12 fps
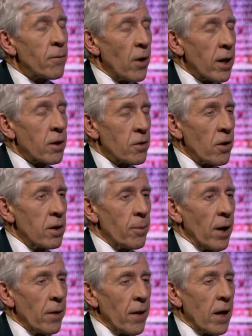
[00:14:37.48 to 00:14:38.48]
I'm very concerned
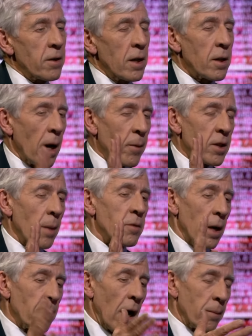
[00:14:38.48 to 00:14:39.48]
about that. And I mean,
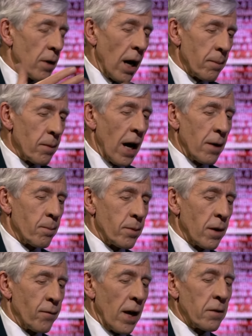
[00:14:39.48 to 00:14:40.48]
sometimes I
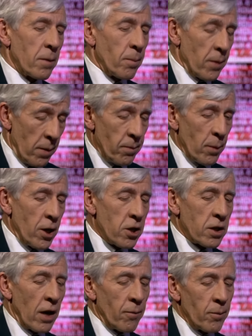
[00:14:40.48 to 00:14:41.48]
defend the
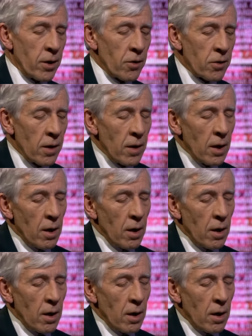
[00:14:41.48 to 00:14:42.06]
British government's